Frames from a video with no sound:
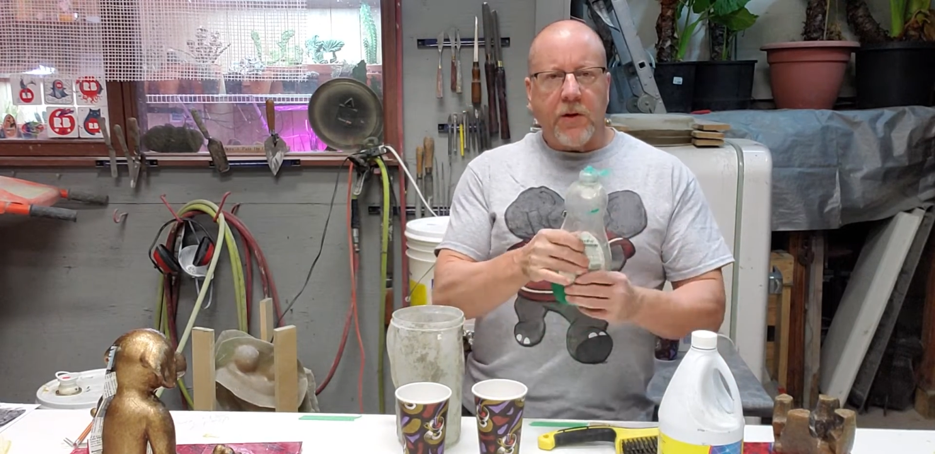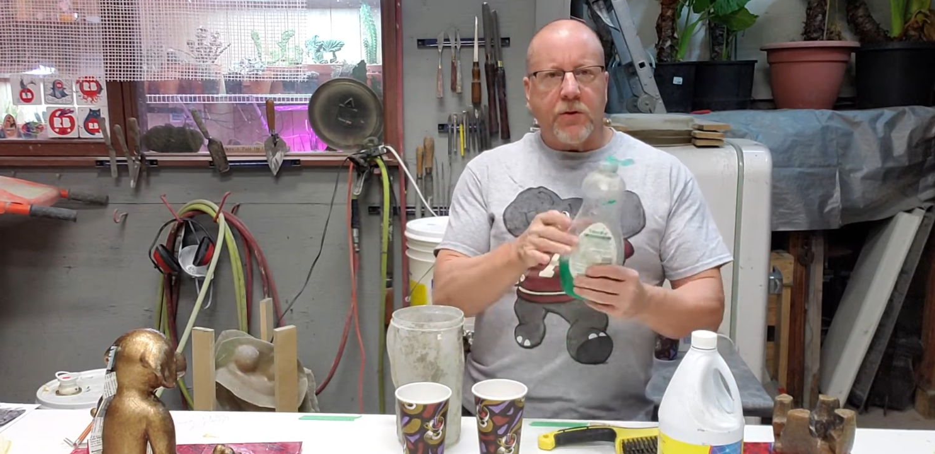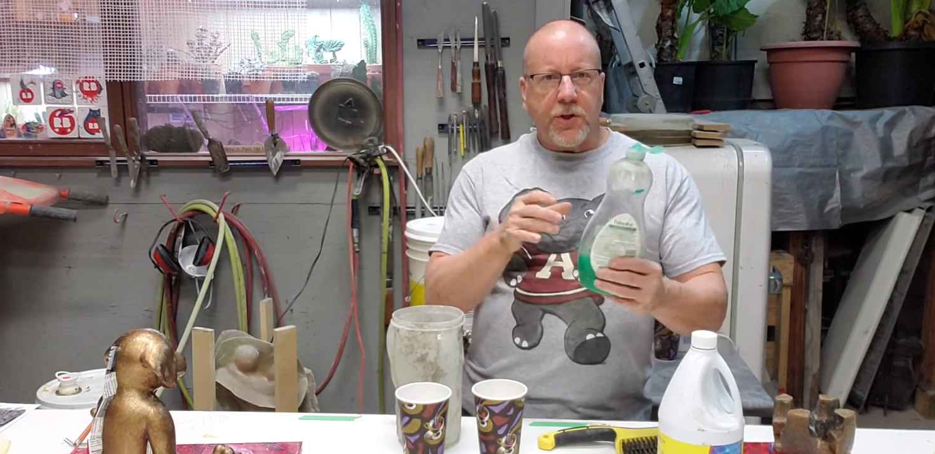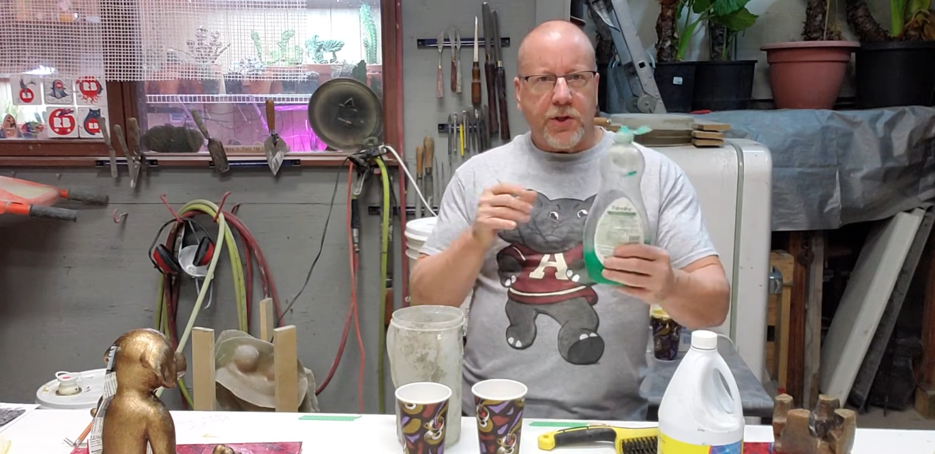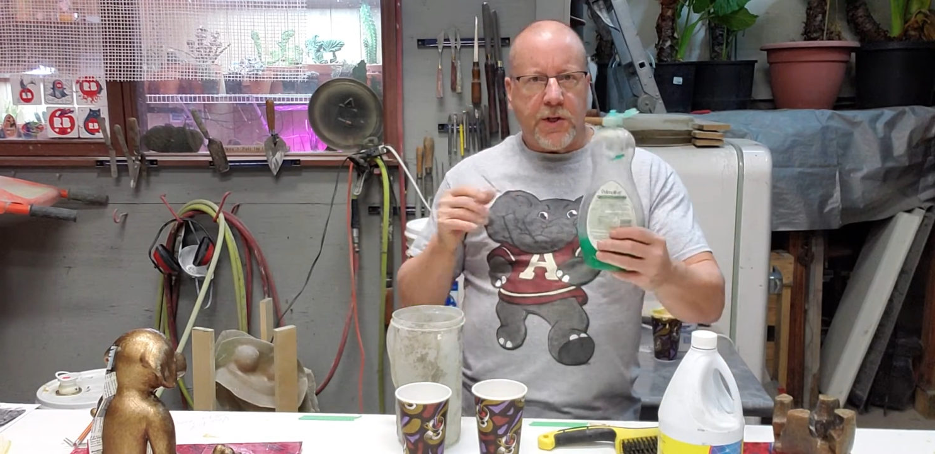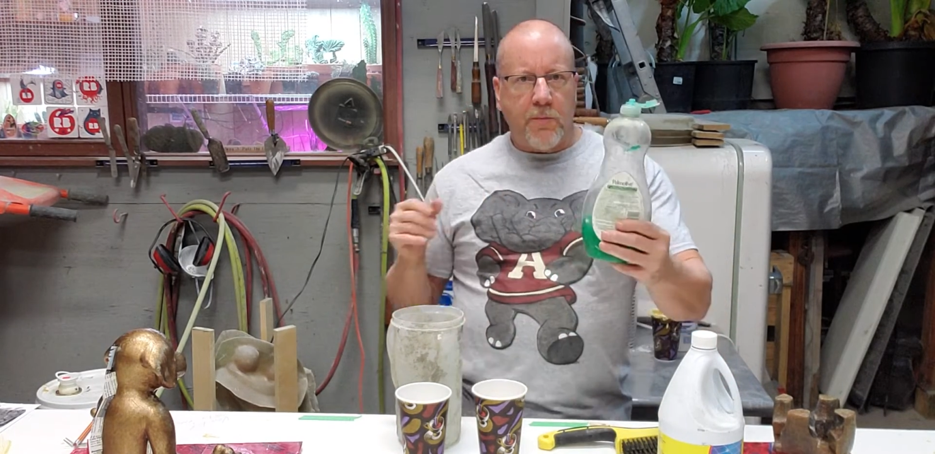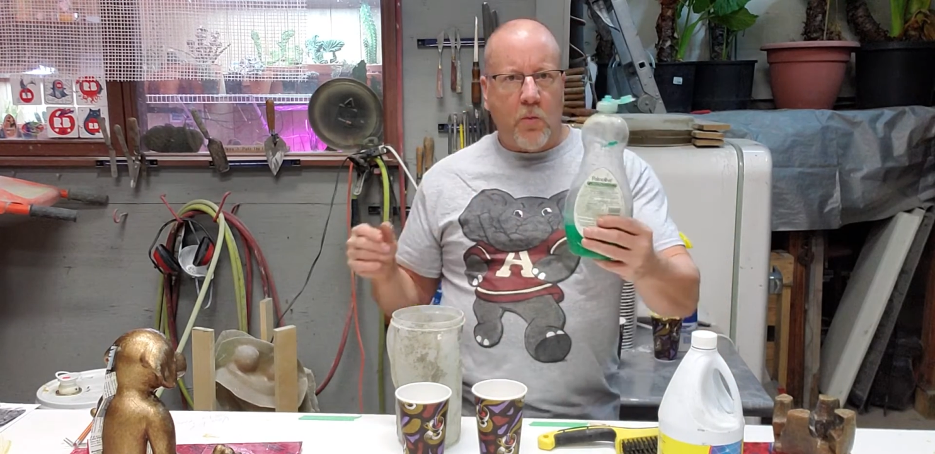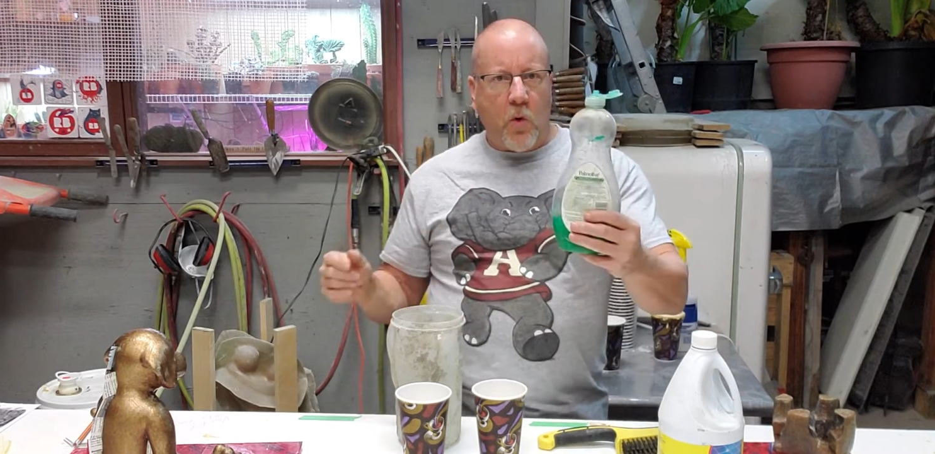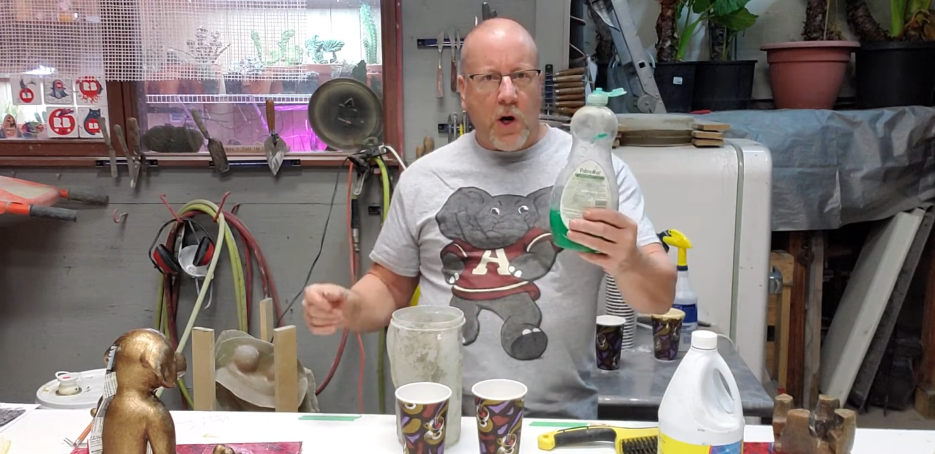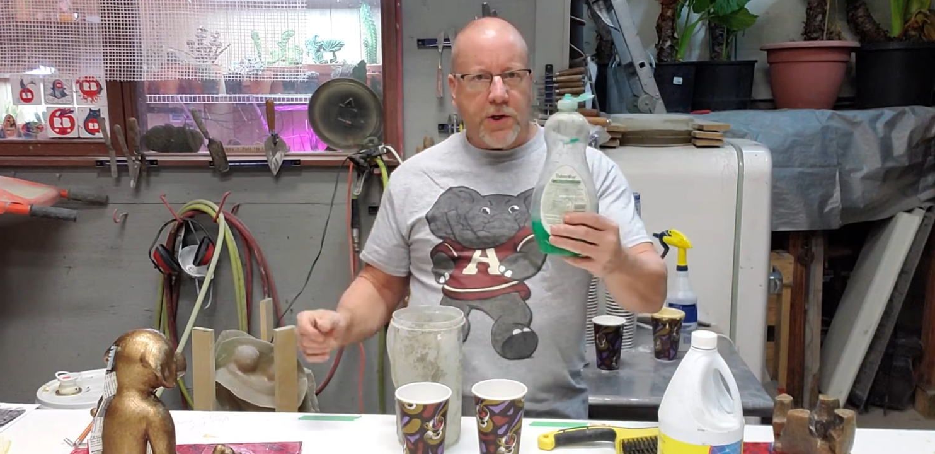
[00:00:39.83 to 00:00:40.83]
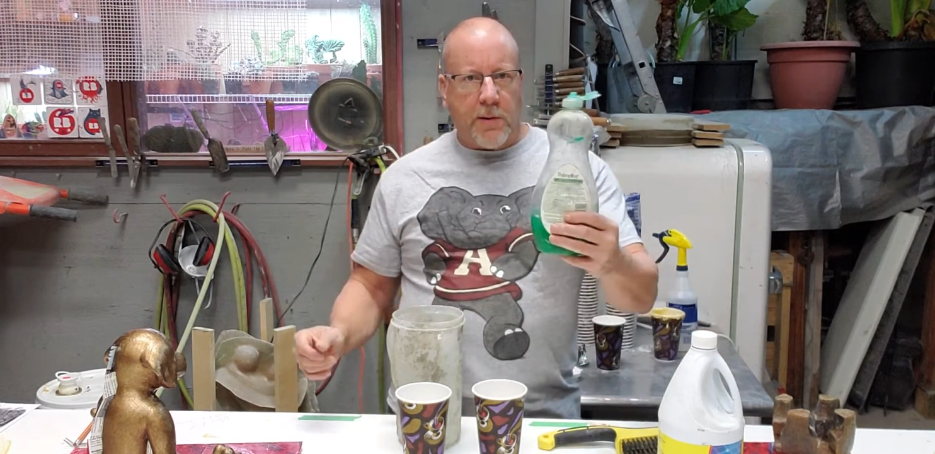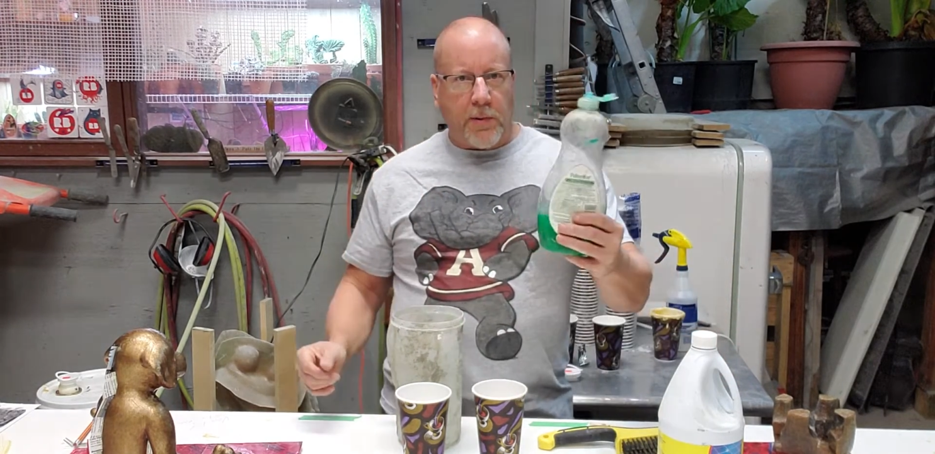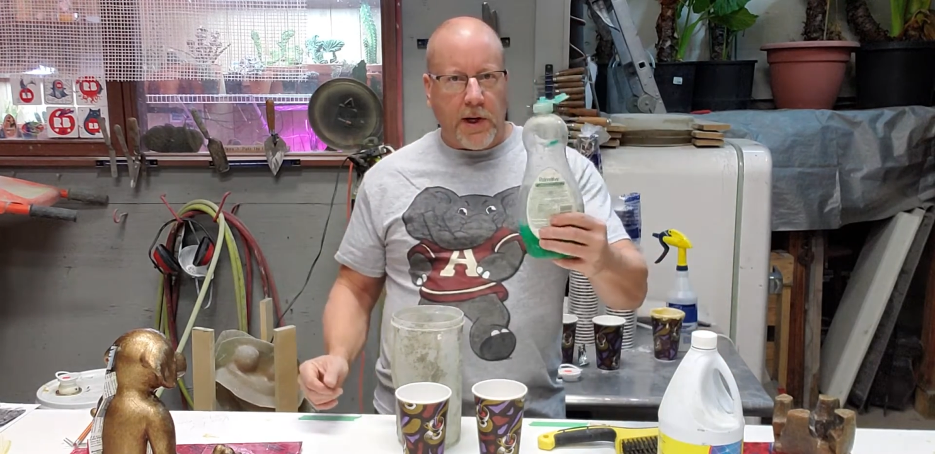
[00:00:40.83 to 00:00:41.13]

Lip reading: just some wash up